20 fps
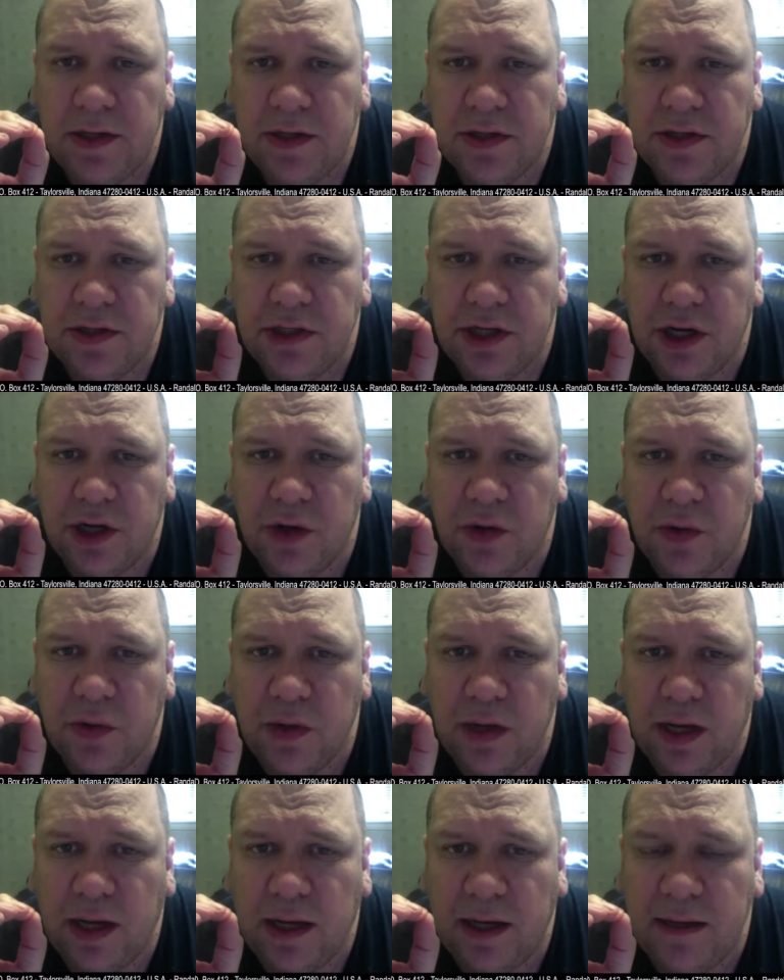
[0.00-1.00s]
So
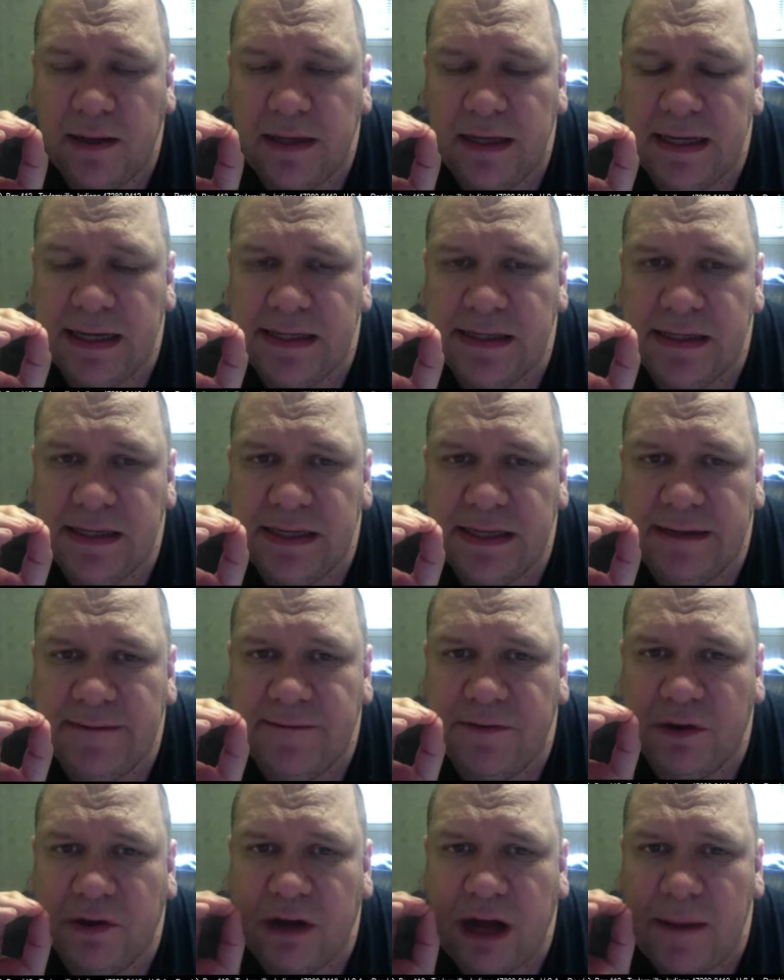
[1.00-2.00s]
uh, if
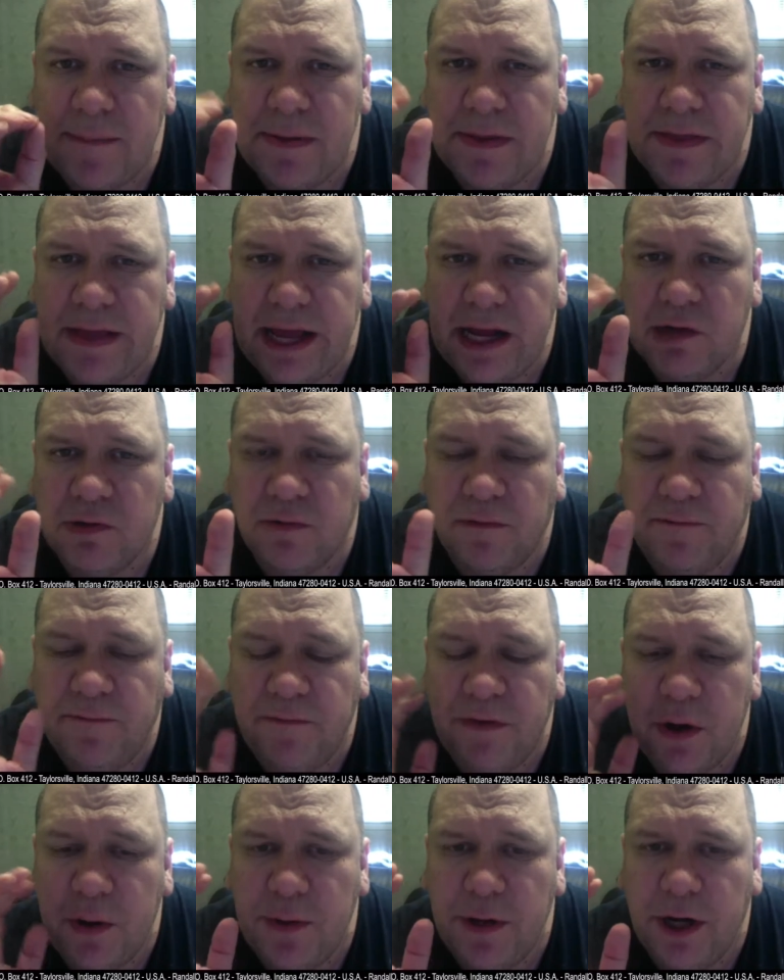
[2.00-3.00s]
they're copying the actual
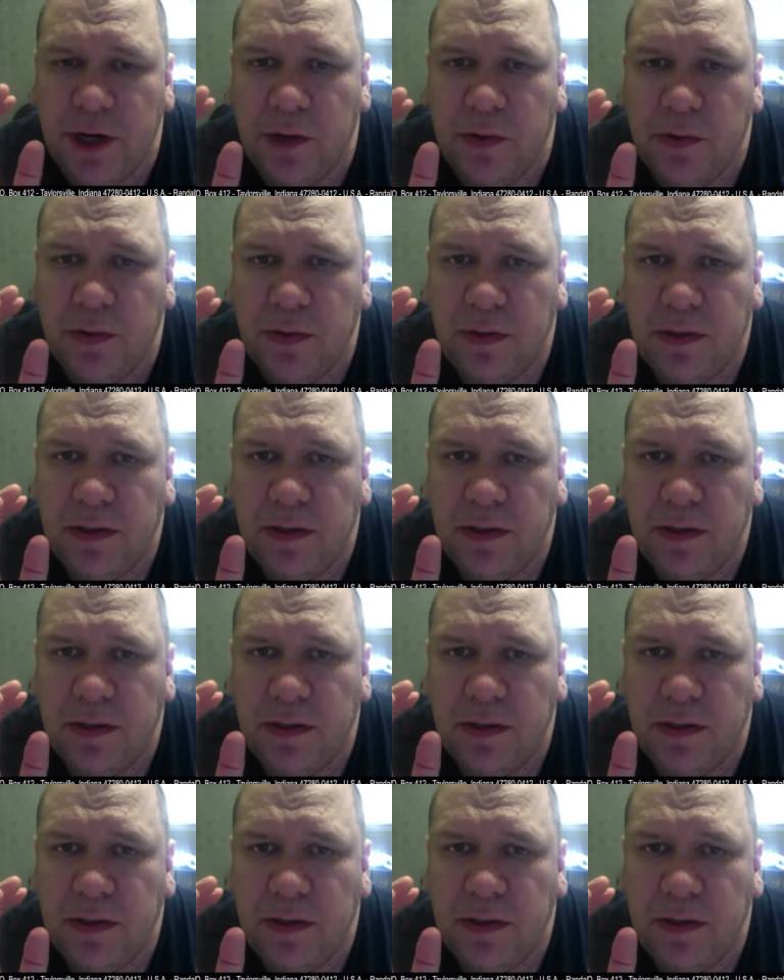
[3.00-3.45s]
photo,